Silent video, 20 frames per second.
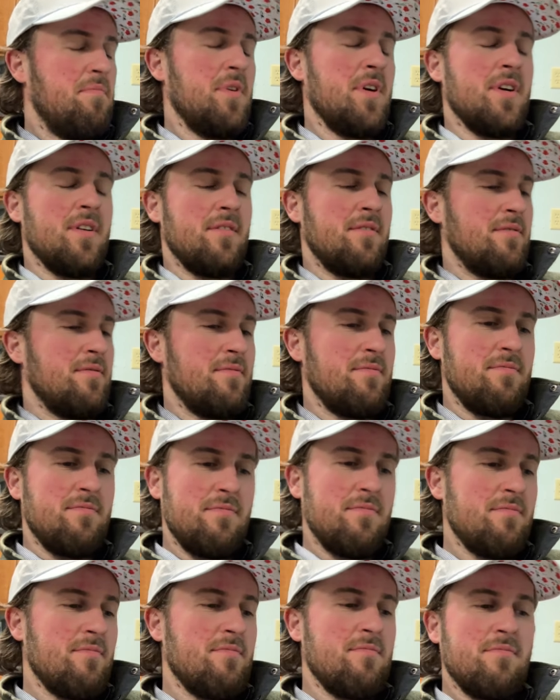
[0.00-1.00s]
but,
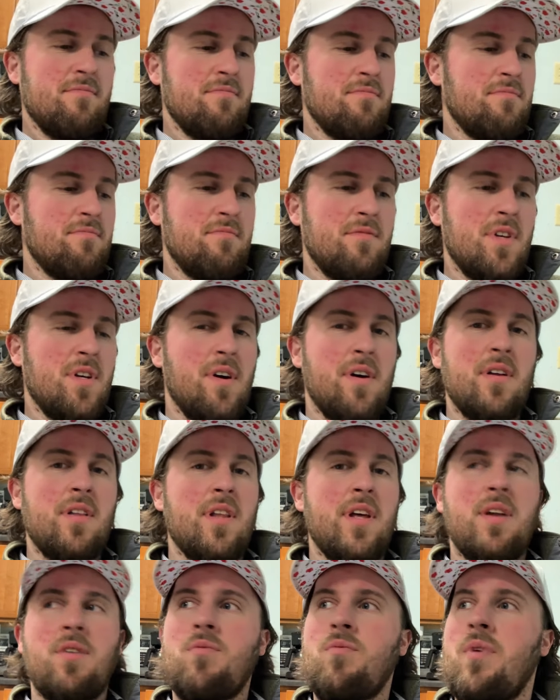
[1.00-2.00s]
you know, I
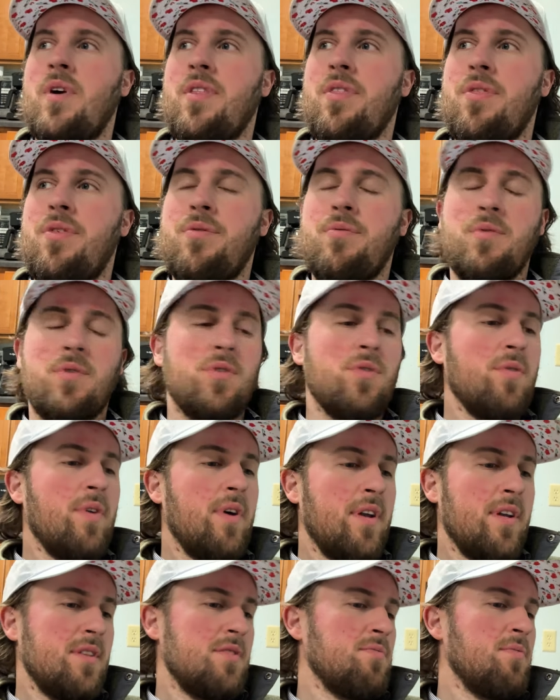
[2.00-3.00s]
let it run through,
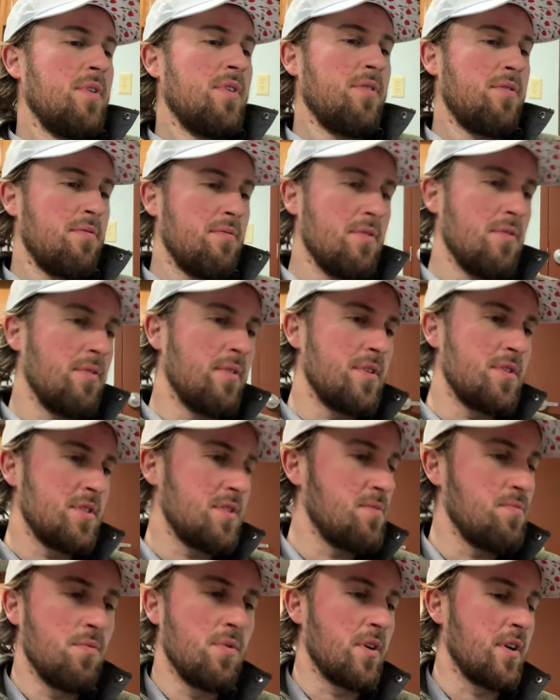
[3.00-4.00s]
and it's run through,
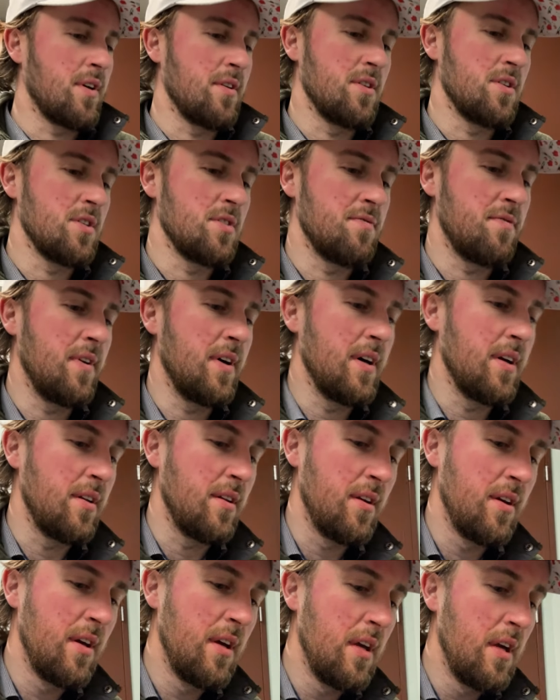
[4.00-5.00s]
it's working just
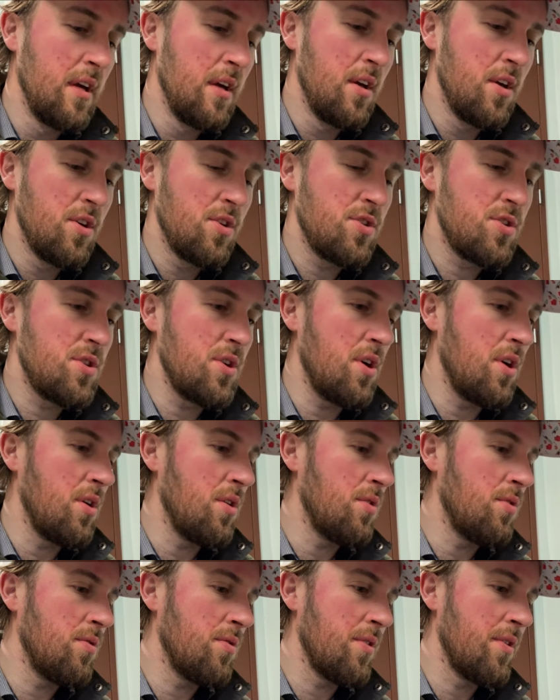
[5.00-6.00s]
fine.
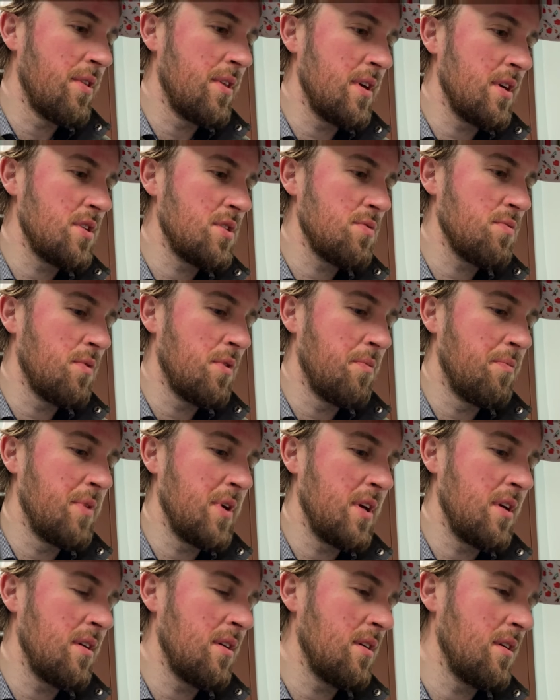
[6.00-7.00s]
So this will
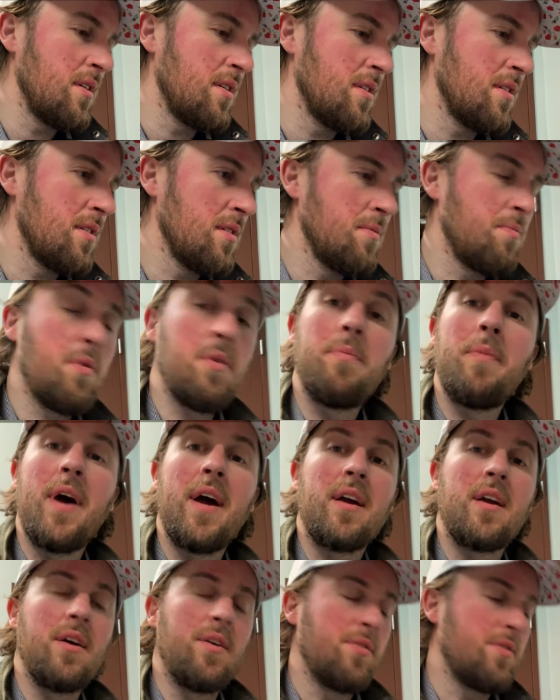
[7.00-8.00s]
be put
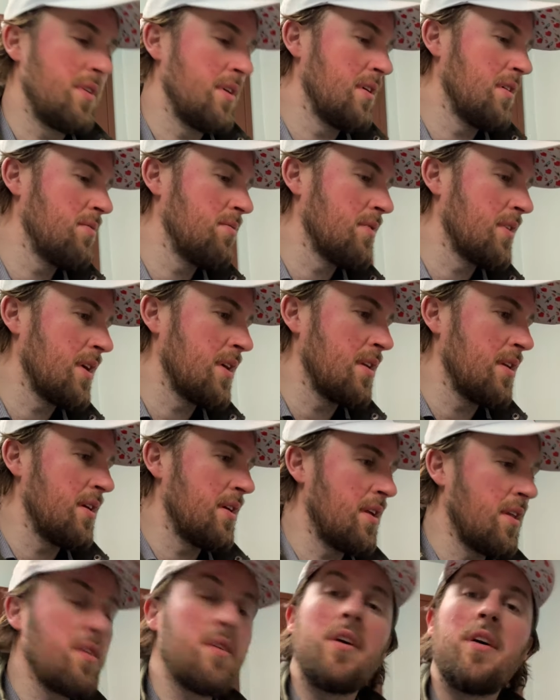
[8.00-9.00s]
back out there. We'll get
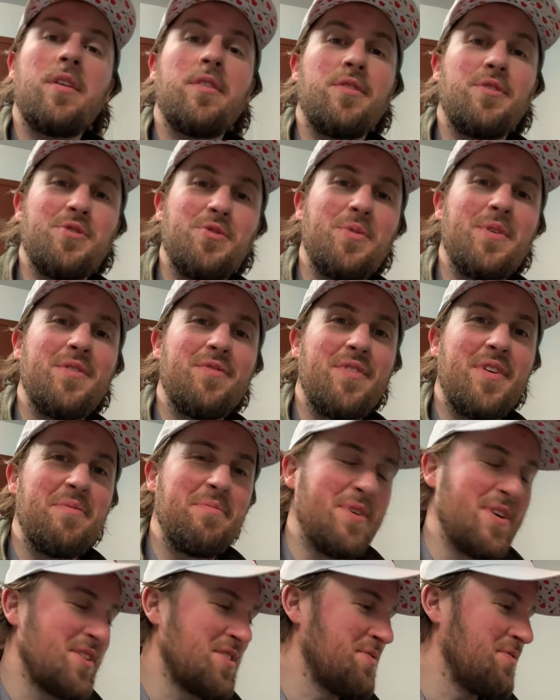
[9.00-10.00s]
another one hundred
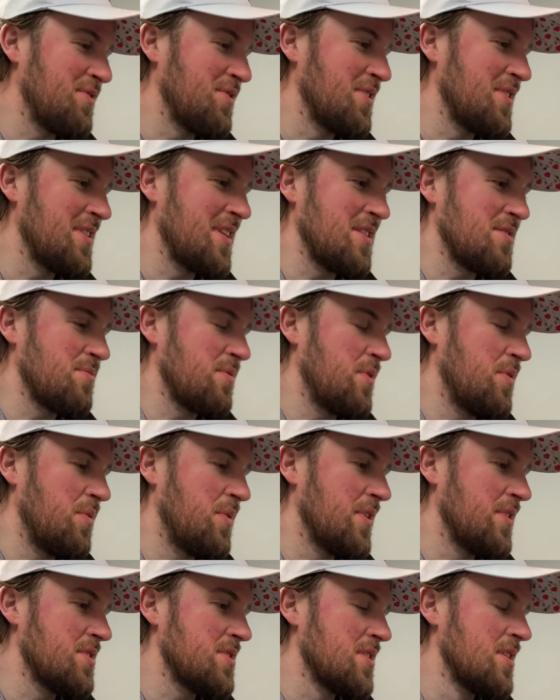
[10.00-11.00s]
twenty-five bucks for it. That's what it
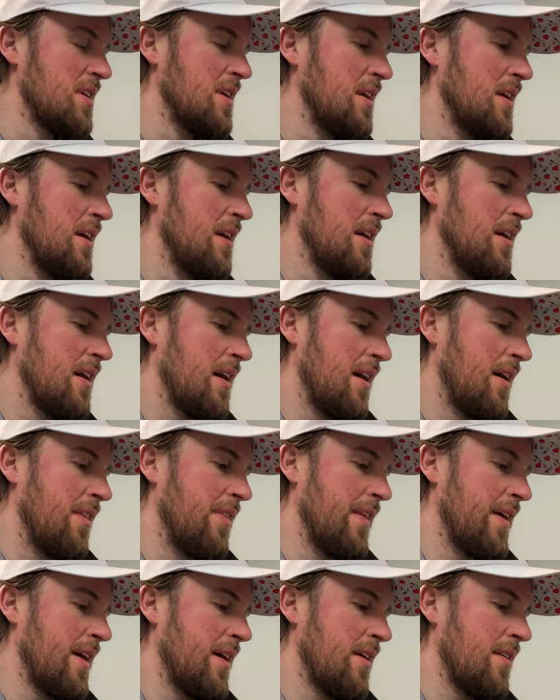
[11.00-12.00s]
was.
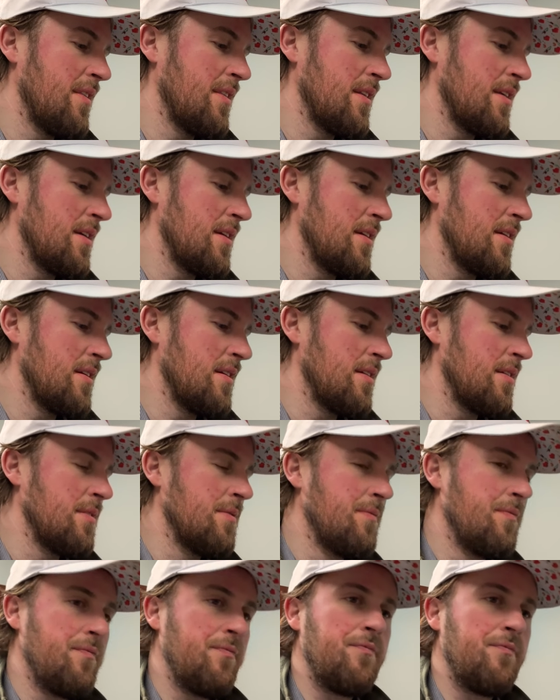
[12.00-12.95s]
And then the